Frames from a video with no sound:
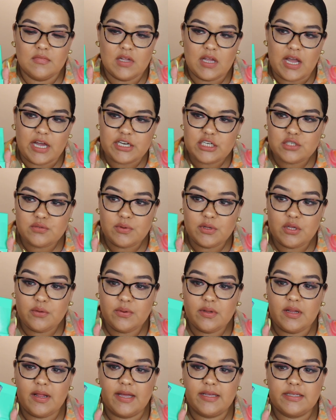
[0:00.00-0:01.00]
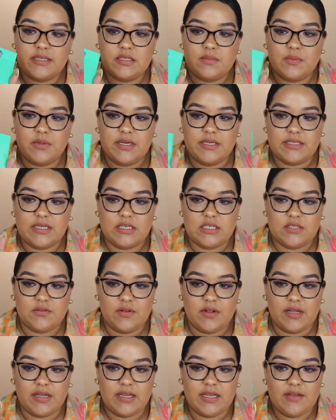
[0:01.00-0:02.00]
I just really, really like this because I just
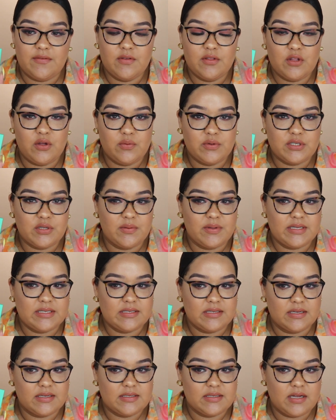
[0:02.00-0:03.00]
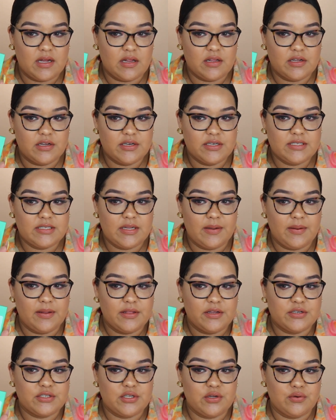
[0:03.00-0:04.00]
feel like even though it's only 6 colors, I mean,
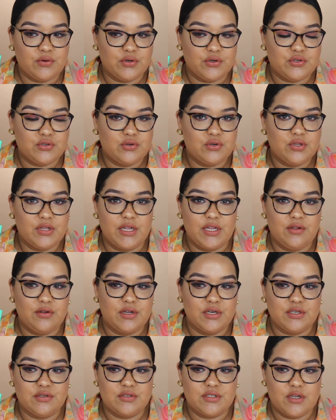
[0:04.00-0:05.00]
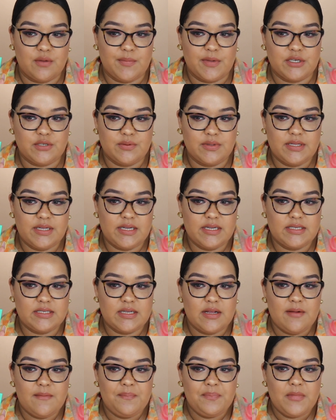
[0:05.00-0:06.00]
they're so neutral, like you can do so much with this.
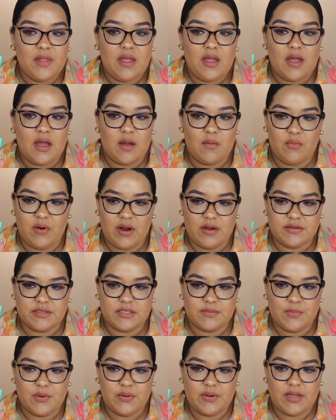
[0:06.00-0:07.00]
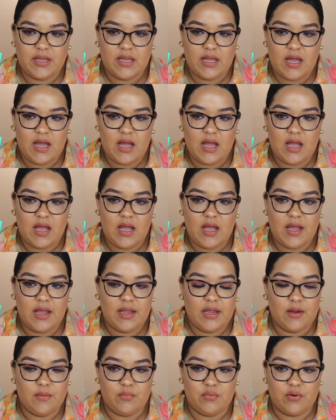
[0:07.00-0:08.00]
A brown smoky eye,
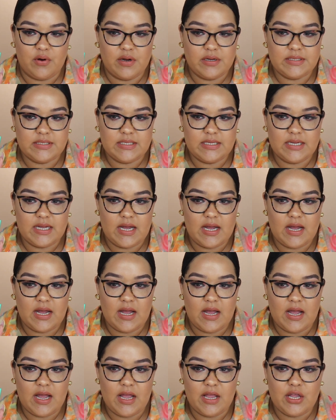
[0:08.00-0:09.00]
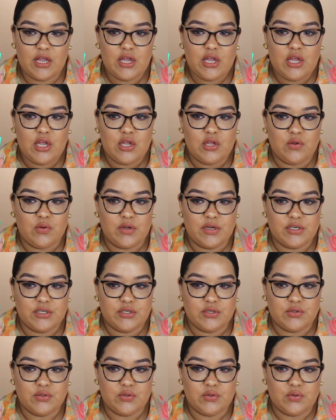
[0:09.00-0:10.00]
a bronzy eye. You can
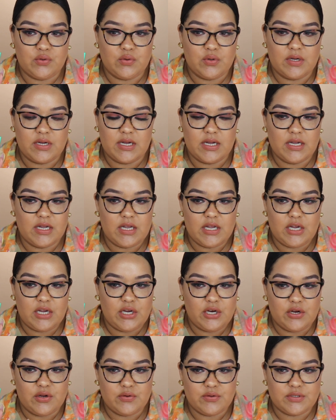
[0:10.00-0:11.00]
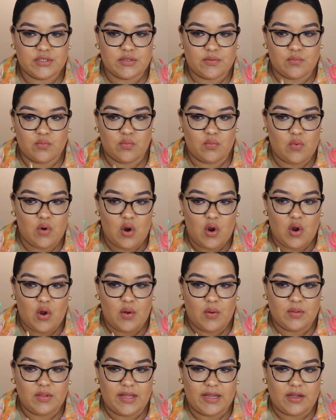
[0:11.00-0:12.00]
do, you know, some
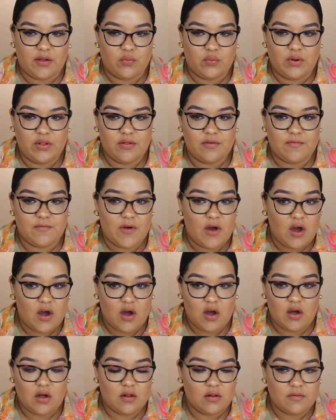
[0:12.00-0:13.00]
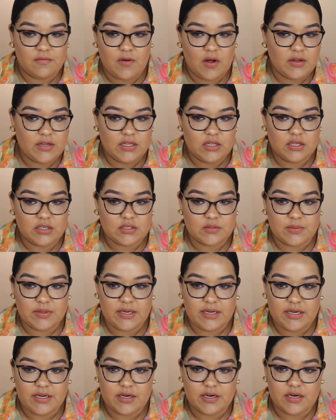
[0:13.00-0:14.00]
like real fall-y looks with
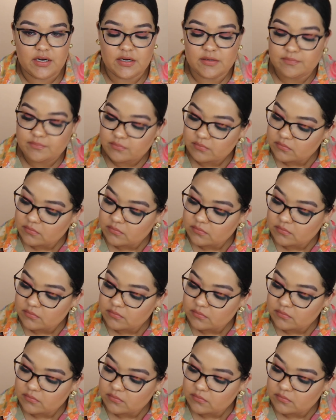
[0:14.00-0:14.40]
here.